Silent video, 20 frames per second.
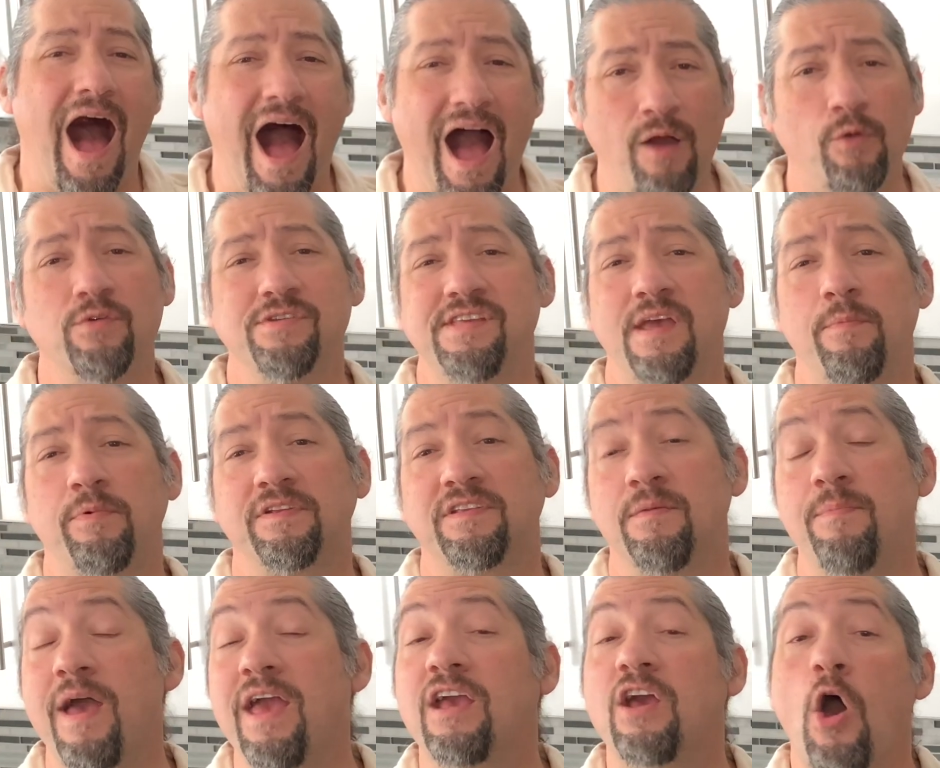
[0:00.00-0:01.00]
I was able to
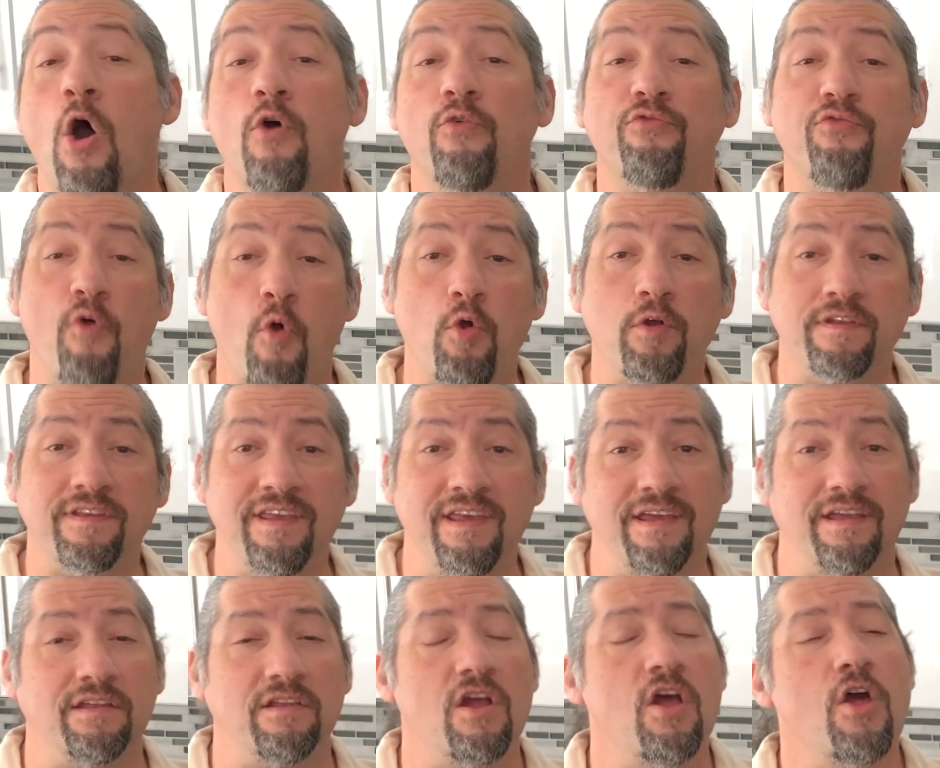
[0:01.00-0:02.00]
make
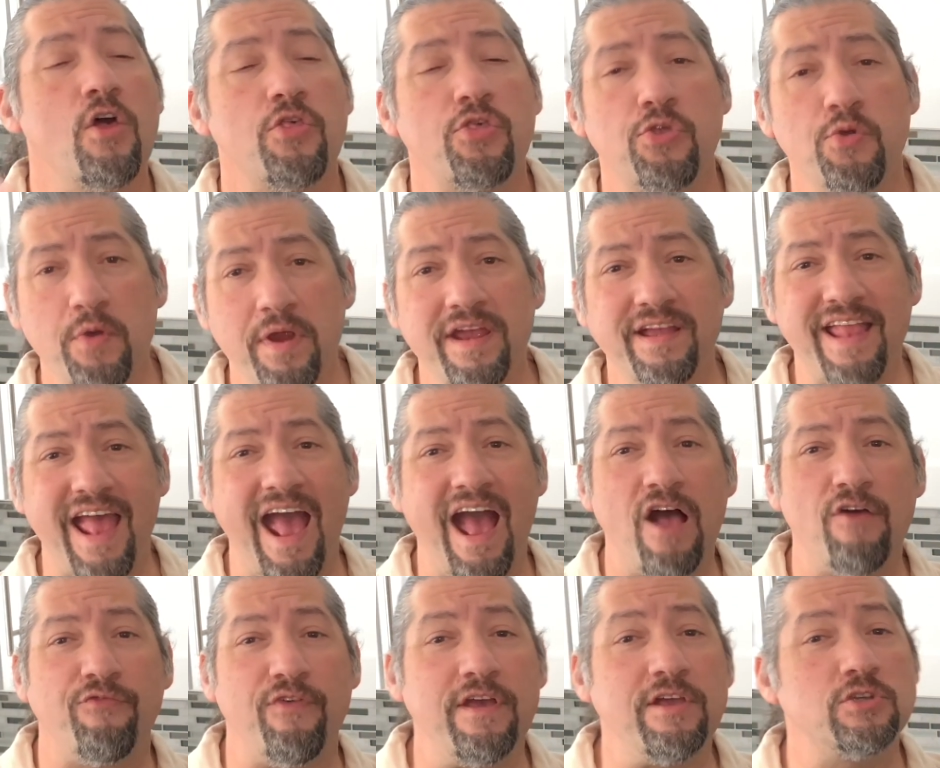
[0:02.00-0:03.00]
14
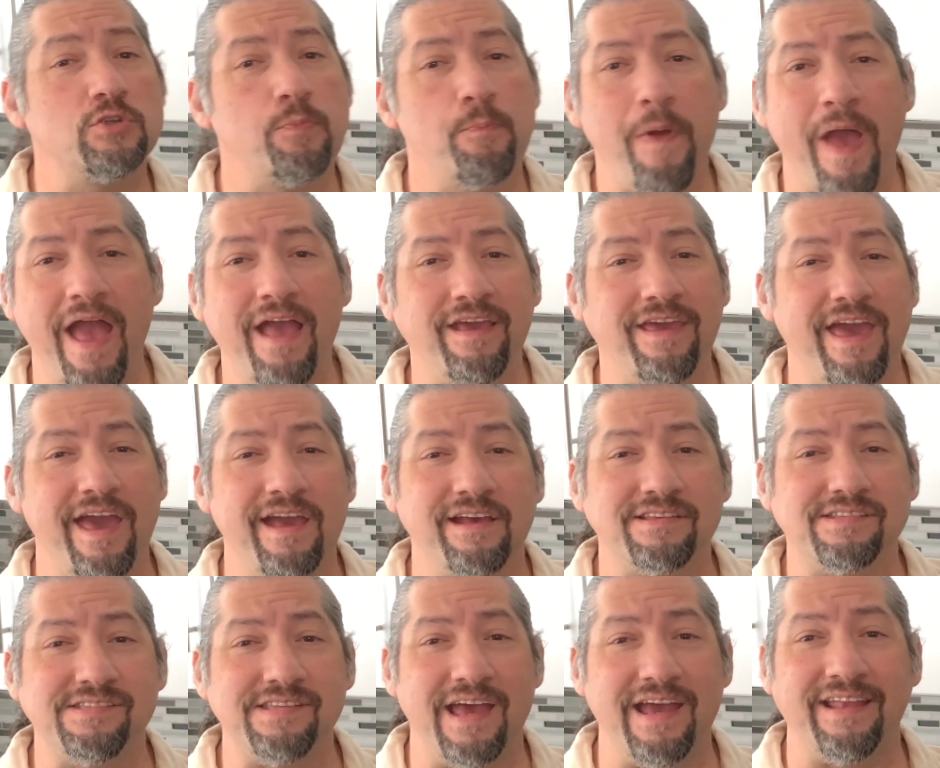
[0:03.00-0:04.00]
3.5-inch
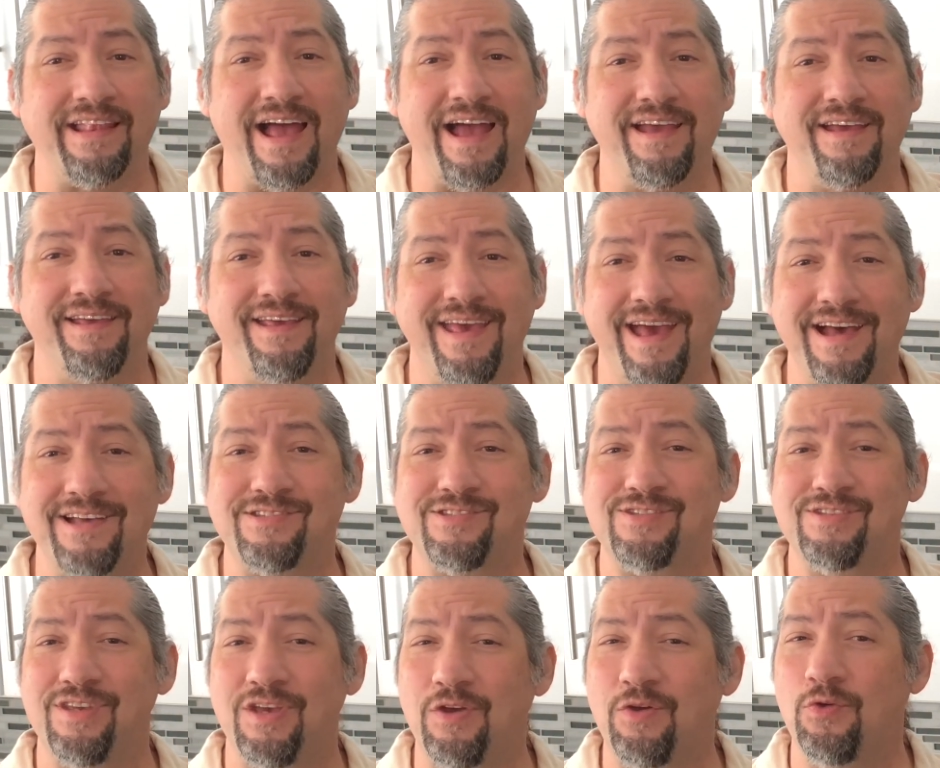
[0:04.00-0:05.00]
pancakes, and I
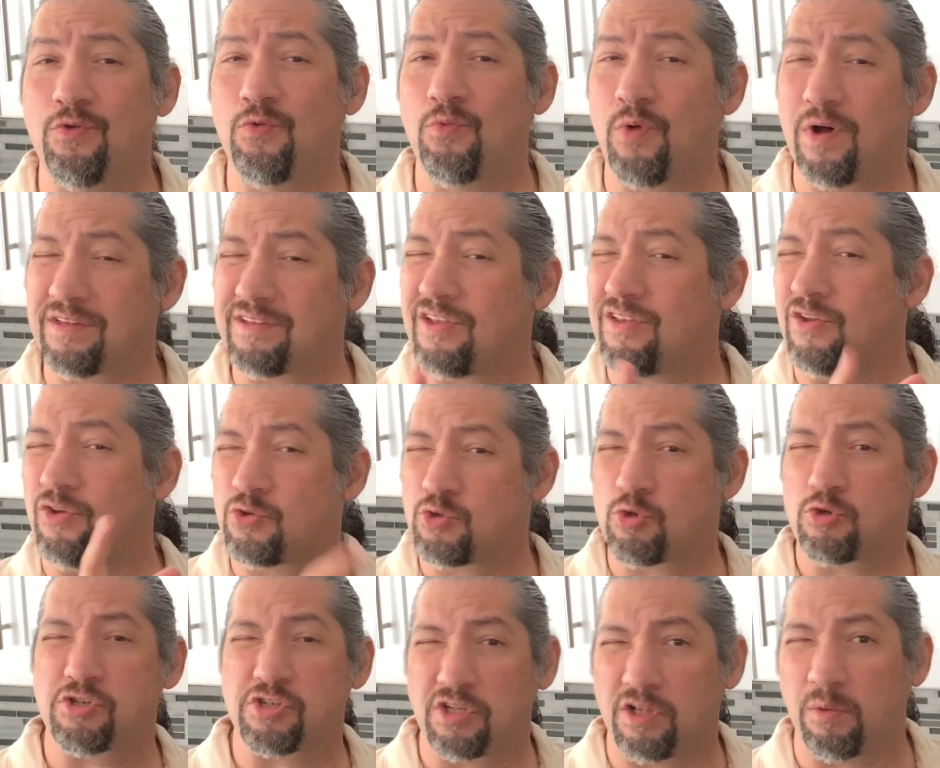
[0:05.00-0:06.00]
guess you want the
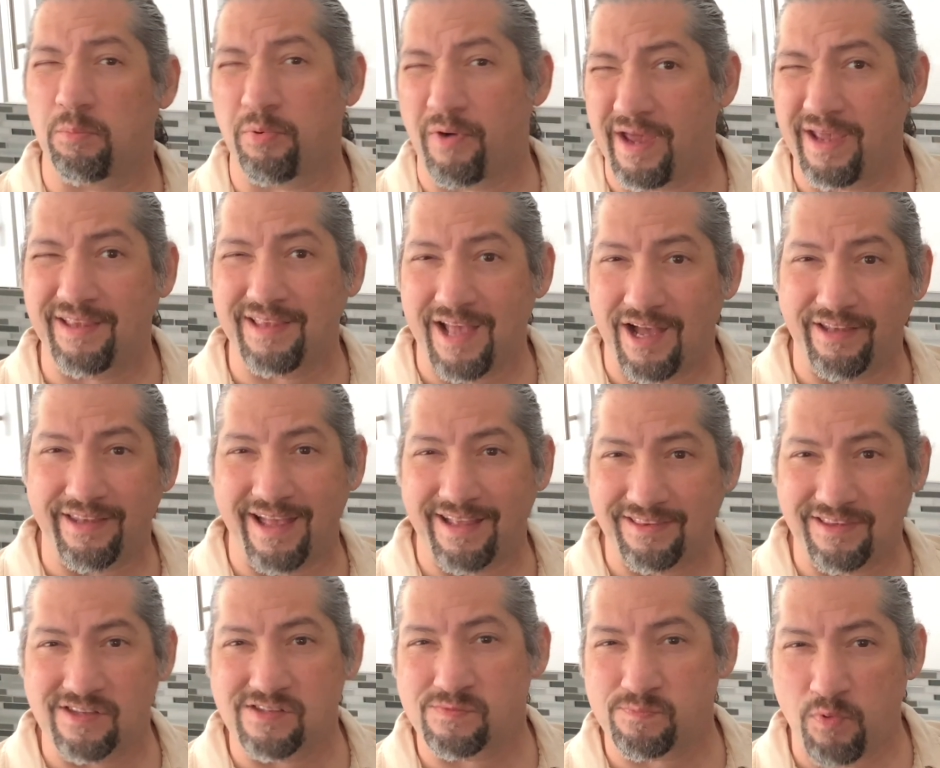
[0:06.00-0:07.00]
nutritional breakdown at
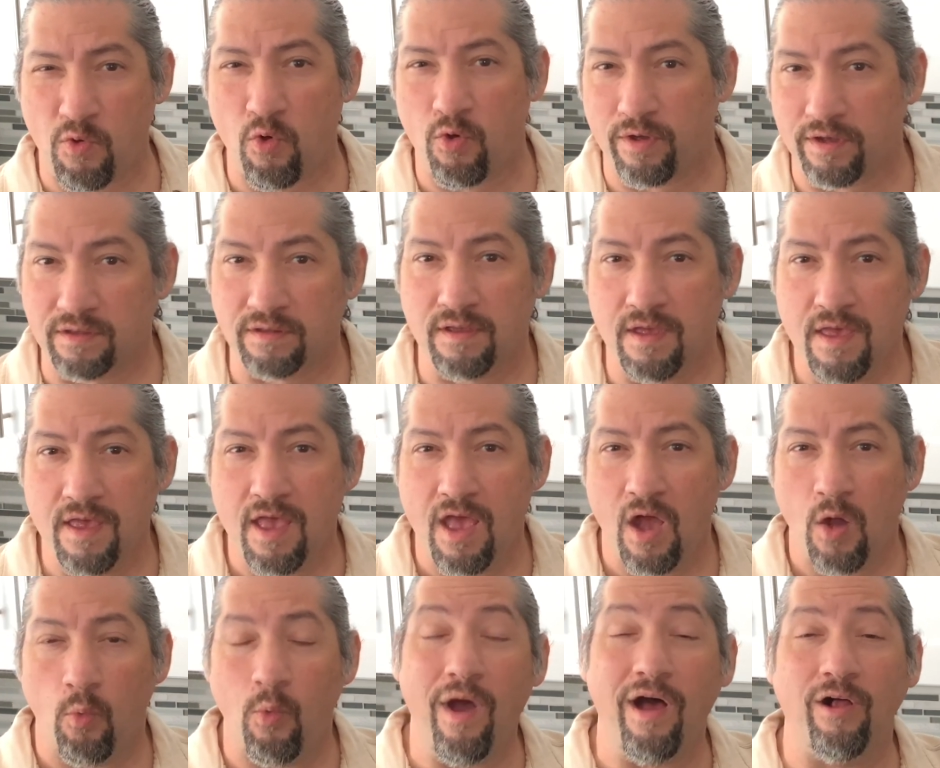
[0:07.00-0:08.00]
this point.
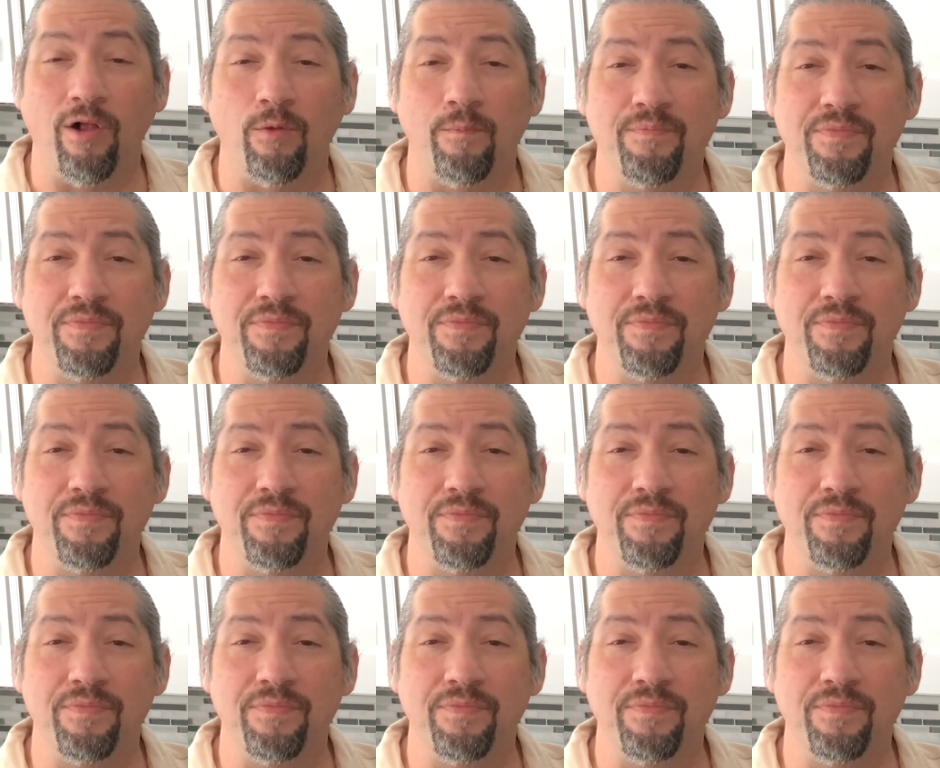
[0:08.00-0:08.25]
Well,